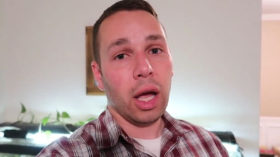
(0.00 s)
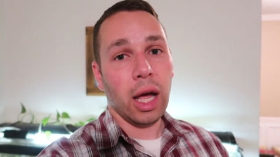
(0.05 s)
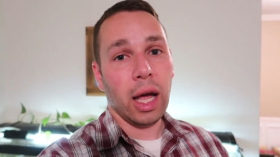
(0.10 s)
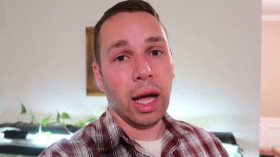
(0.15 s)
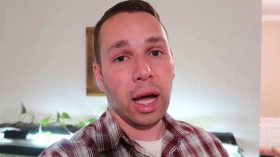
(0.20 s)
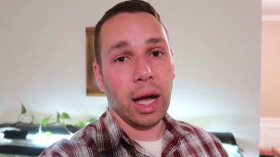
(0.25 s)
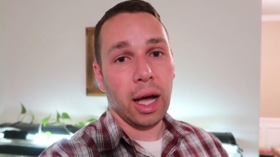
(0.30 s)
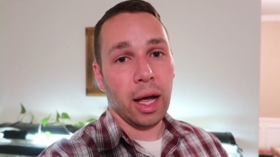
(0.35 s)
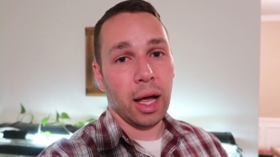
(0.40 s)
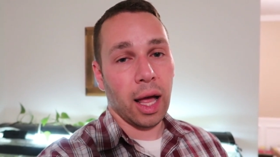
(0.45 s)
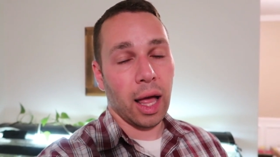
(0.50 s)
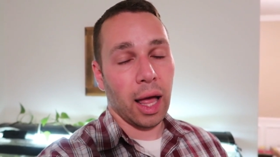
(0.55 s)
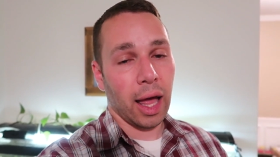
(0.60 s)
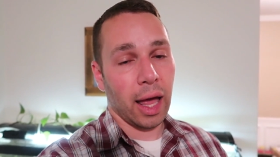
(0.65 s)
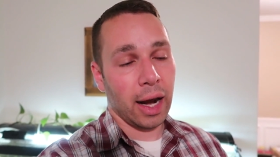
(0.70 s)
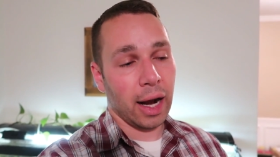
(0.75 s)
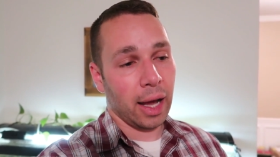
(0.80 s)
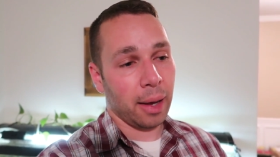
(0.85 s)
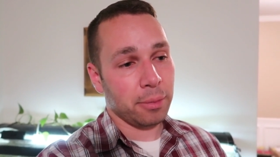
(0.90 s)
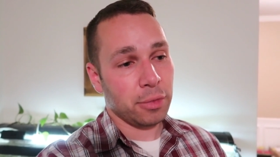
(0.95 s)
Uh,
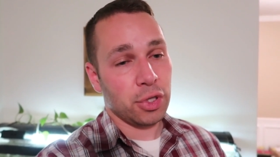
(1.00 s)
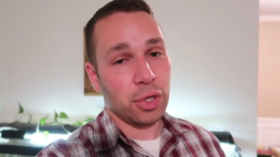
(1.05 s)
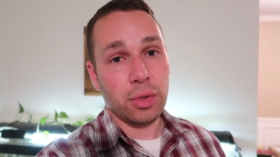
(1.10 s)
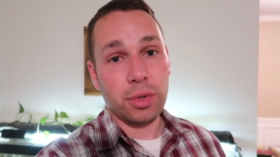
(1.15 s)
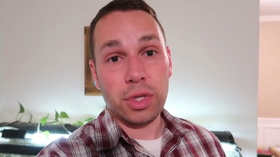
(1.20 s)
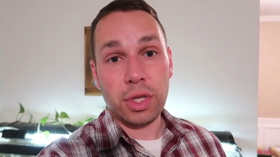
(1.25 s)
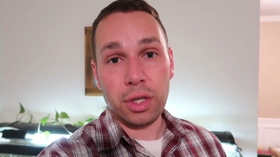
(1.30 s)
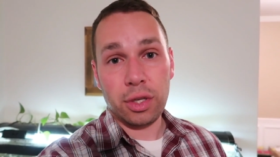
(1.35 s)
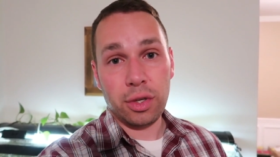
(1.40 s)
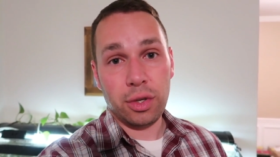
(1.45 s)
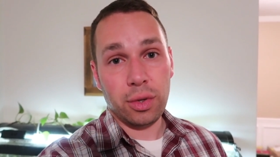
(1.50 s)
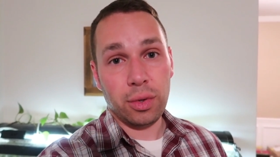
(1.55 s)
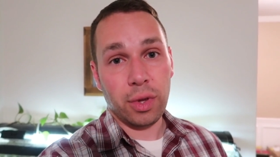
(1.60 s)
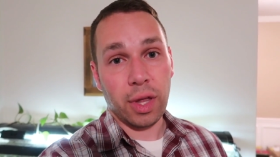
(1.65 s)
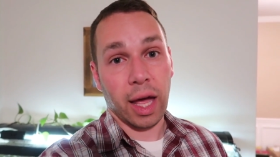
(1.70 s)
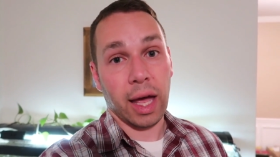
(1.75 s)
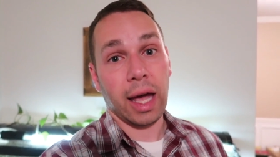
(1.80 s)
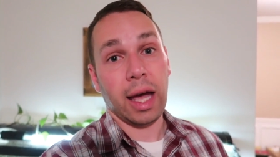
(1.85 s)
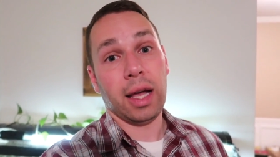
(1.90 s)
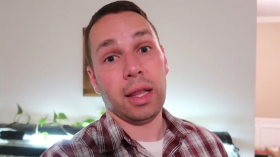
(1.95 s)
and I'm choosing to do
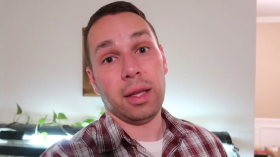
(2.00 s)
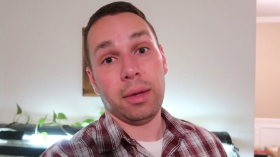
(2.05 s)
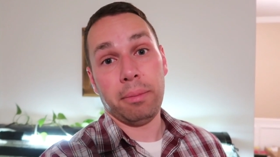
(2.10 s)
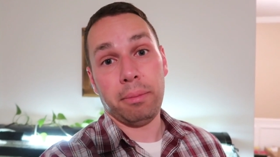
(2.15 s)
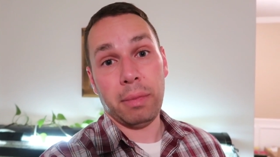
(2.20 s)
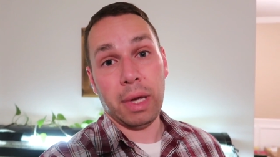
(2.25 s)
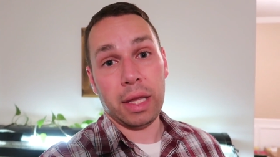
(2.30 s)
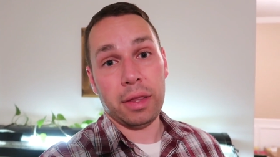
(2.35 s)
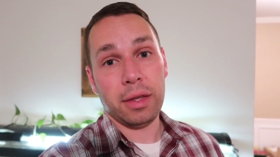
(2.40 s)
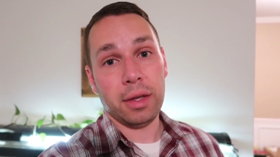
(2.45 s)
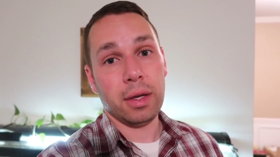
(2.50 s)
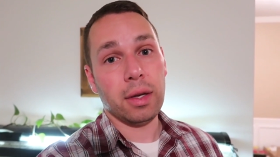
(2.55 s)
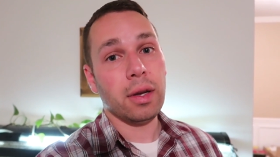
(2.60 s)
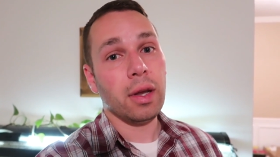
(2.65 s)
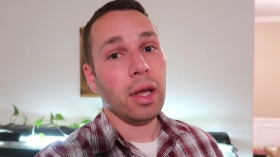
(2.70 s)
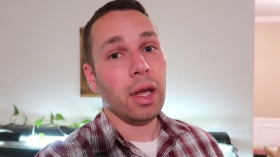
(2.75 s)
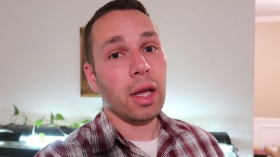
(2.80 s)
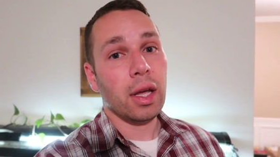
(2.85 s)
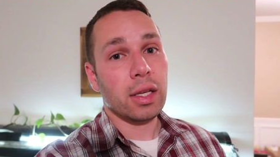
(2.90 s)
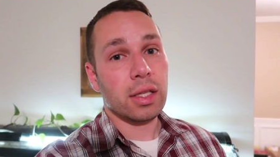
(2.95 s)
the alum method